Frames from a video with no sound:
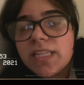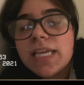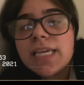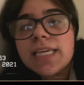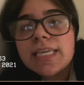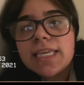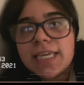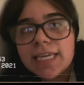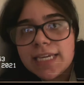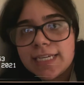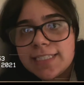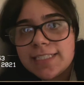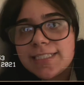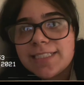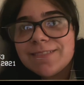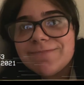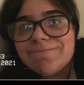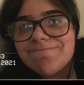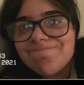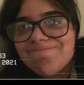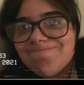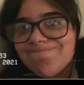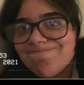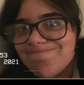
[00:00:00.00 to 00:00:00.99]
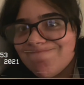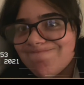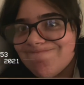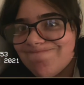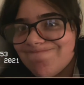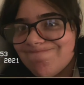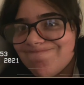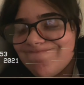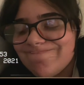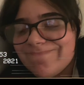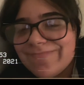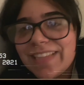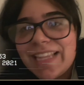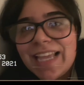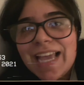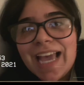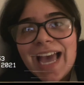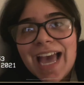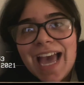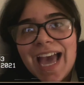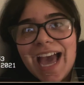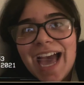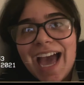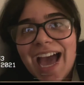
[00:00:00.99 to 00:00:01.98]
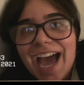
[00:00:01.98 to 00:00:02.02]
Yes,
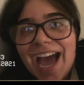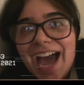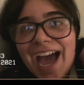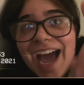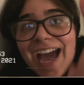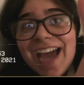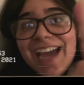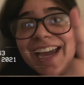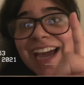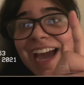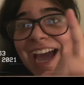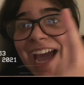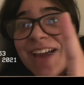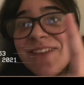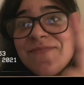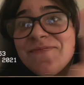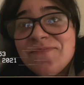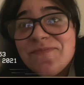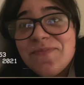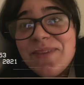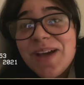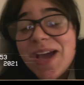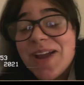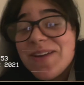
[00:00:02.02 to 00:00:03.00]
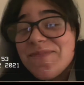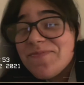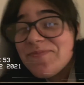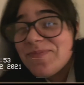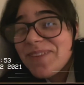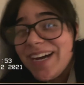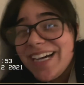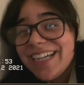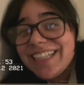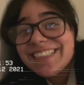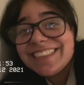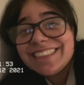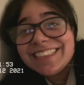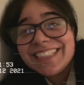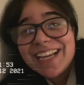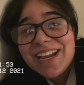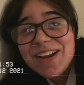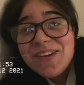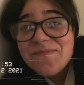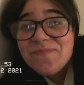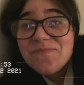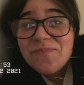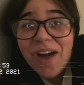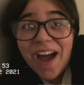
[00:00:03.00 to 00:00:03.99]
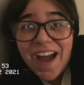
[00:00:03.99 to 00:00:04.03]
I had bed bugs
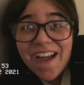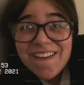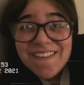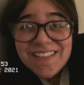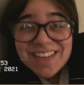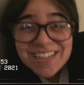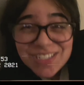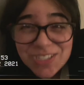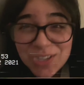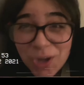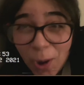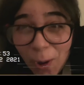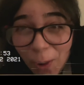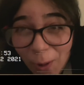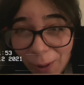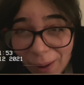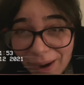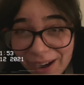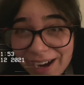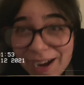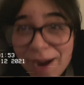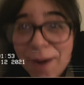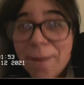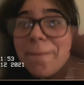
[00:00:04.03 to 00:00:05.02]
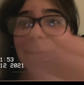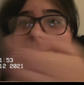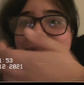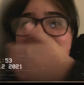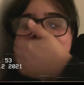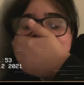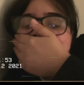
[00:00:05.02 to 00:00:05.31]
in my dorm.